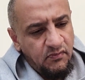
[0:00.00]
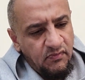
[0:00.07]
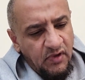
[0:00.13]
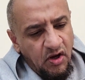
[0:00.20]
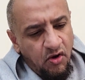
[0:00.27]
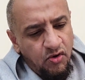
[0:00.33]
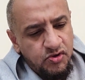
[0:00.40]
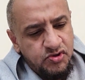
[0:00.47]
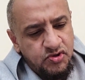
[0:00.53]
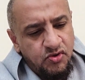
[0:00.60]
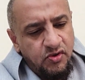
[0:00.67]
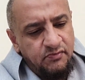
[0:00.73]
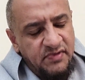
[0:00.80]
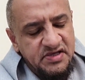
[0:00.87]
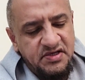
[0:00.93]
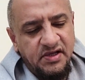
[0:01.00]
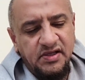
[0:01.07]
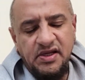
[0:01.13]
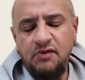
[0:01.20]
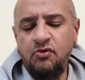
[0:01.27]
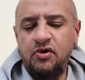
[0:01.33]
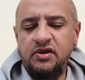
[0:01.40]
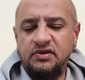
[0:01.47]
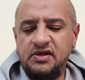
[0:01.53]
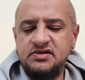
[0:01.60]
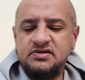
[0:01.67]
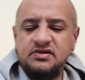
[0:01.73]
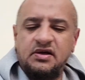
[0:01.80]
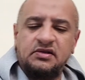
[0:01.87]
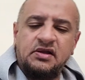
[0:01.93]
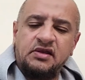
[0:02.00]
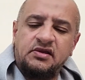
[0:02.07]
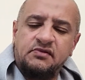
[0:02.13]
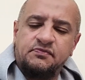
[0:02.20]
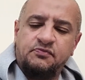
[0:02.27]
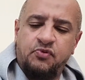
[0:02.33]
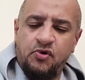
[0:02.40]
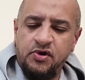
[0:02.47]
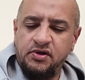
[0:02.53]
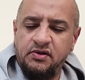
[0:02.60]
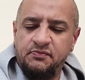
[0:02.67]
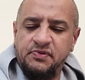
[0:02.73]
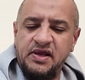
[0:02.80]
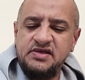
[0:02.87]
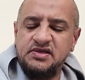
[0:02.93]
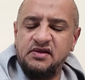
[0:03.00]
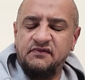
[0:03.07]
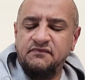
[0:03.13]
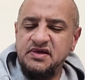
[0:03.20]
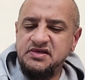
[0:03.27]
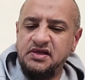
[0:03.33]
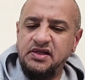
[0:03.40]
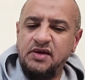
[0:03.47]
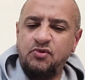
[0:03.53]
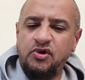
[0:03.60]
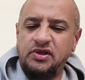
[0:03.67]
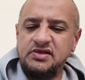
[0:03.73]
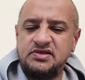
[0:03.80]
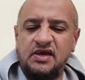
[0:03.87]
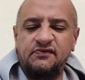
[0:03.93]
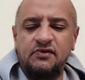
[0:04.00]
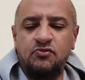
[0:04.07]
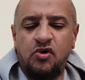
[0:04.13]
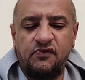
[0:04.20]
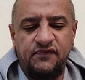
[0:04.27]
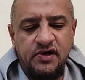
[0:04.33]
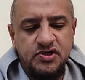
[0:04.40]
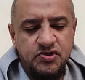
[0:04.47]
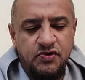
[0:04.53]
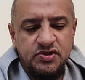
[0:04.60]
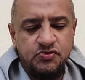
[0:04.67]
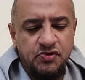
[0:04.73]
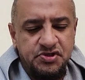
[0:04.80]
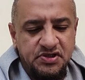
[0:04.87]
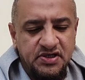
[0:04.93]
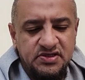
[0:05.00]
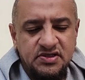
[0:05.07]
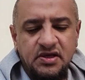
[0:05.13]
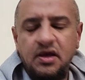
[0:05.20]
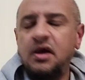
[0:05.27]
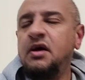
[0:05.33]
also Masjid Nabawi, there's another place in Masjid Nabawi that's even more virtuous, which is